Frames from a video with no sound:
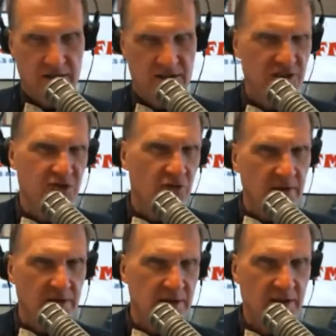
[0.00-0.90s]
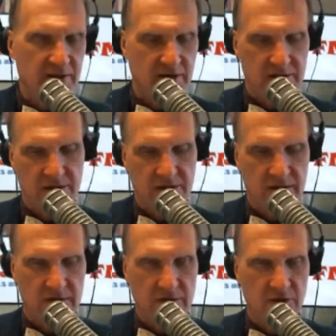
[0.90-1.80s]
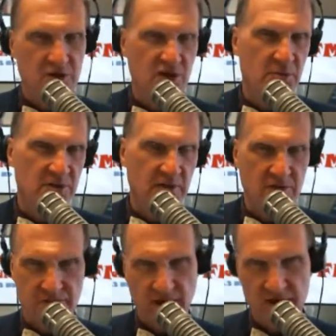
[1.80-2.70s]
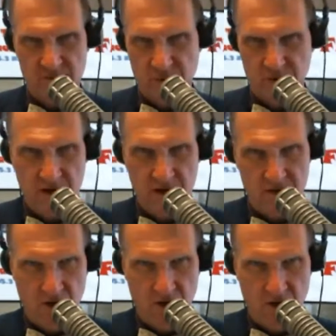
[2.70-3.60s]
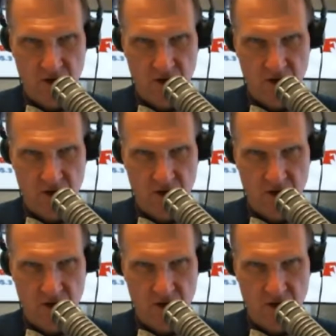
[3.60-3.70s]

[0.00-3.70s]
It's just struggling to get there, so that you lose 2% of your value per year